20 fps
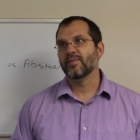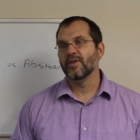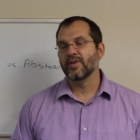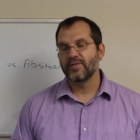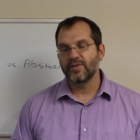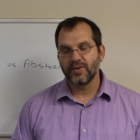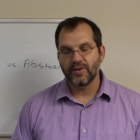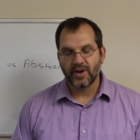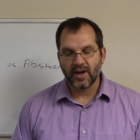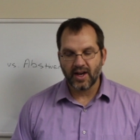
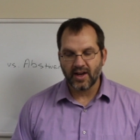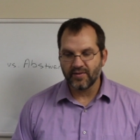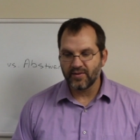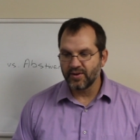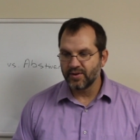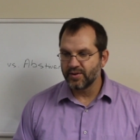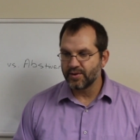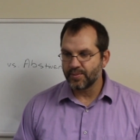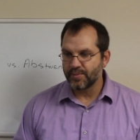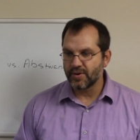If you're
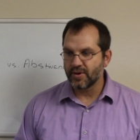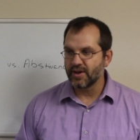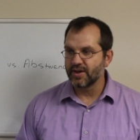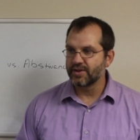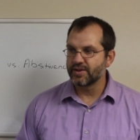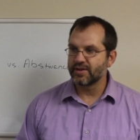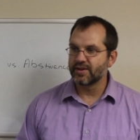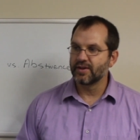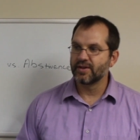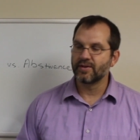having
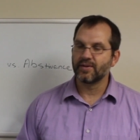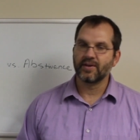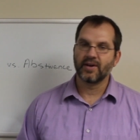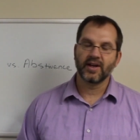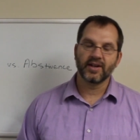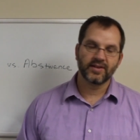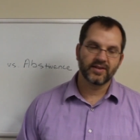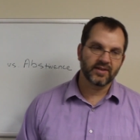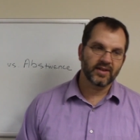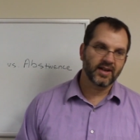depression or
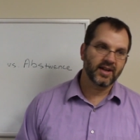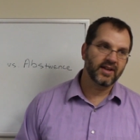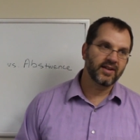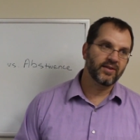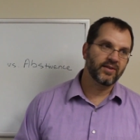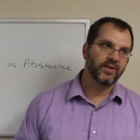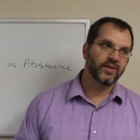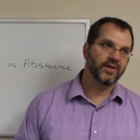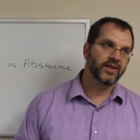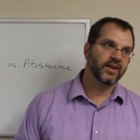
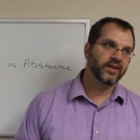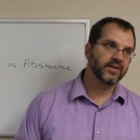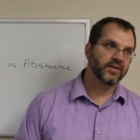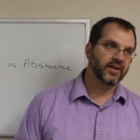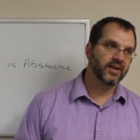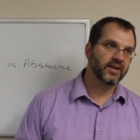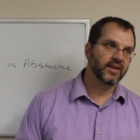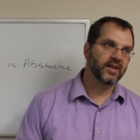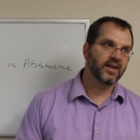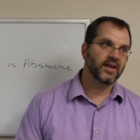anxiety or things
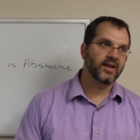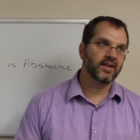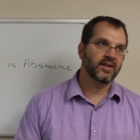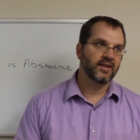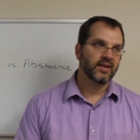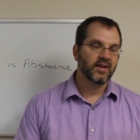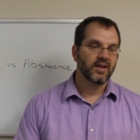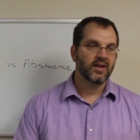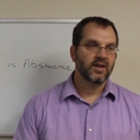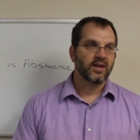like
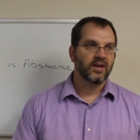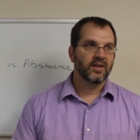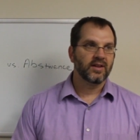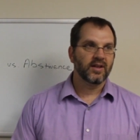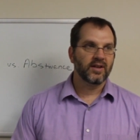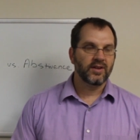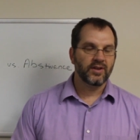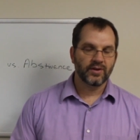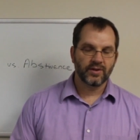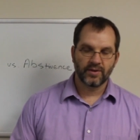that,
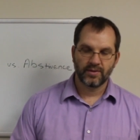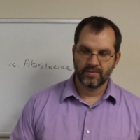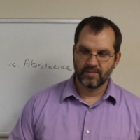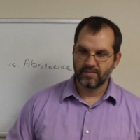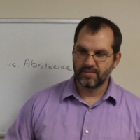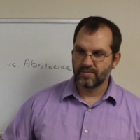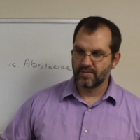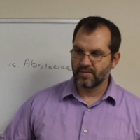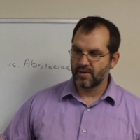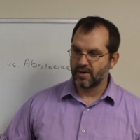that you're
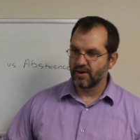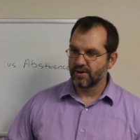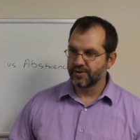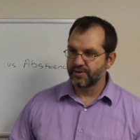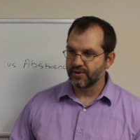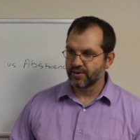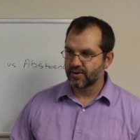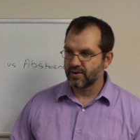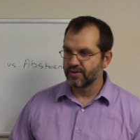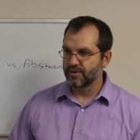
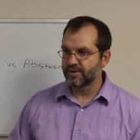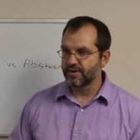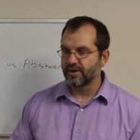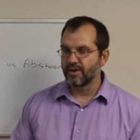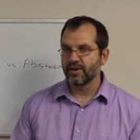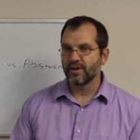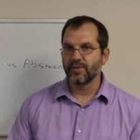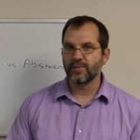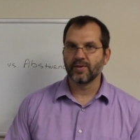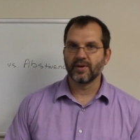also
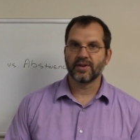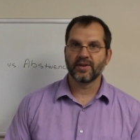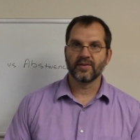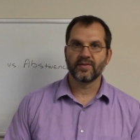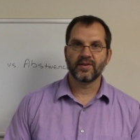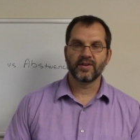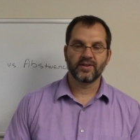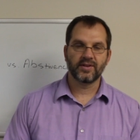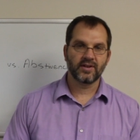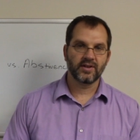consulting with a
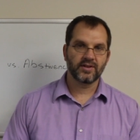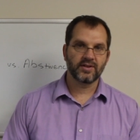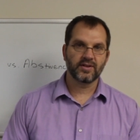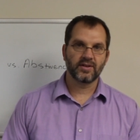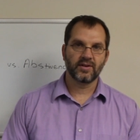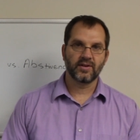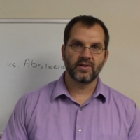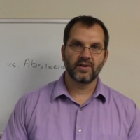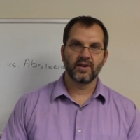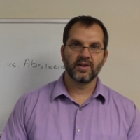
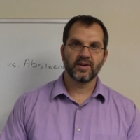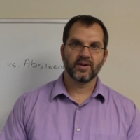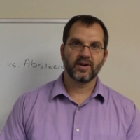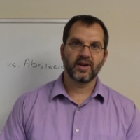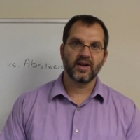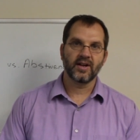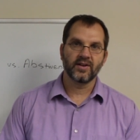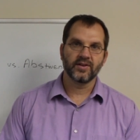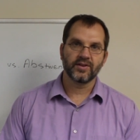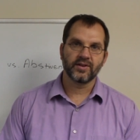physician or other
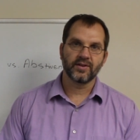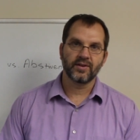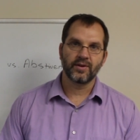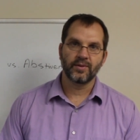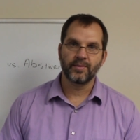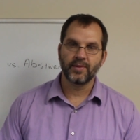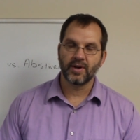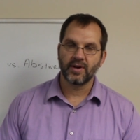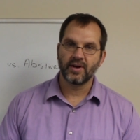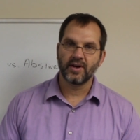counselor
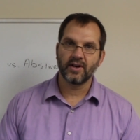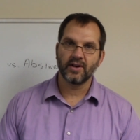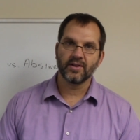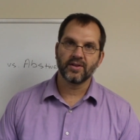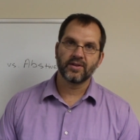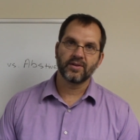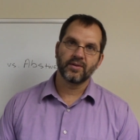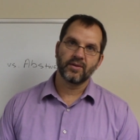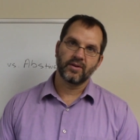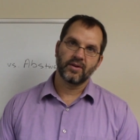or mental
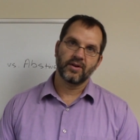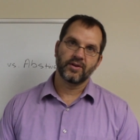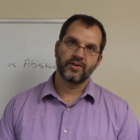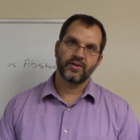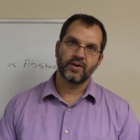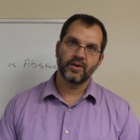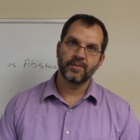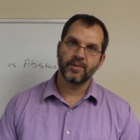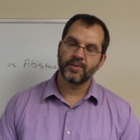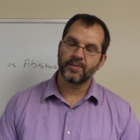health
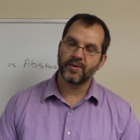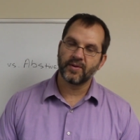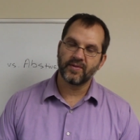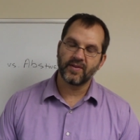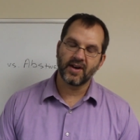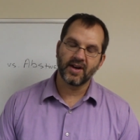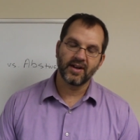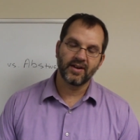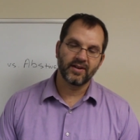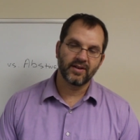treatment
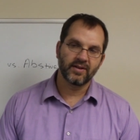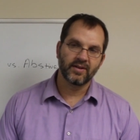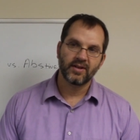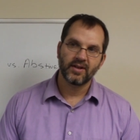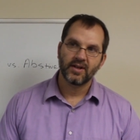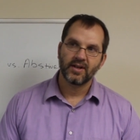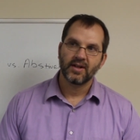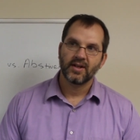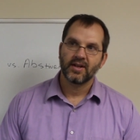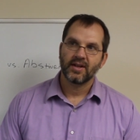provider,
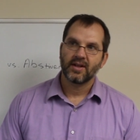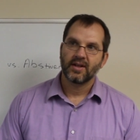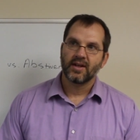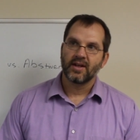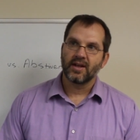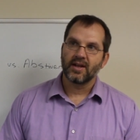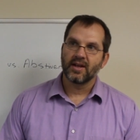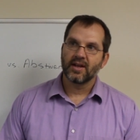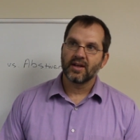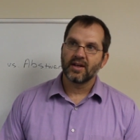
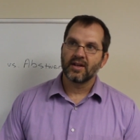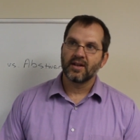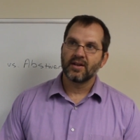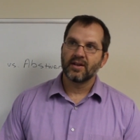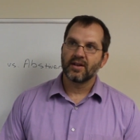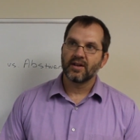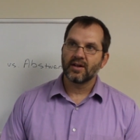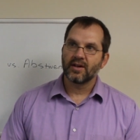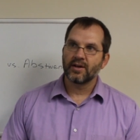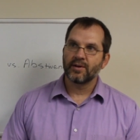
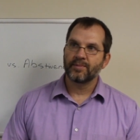and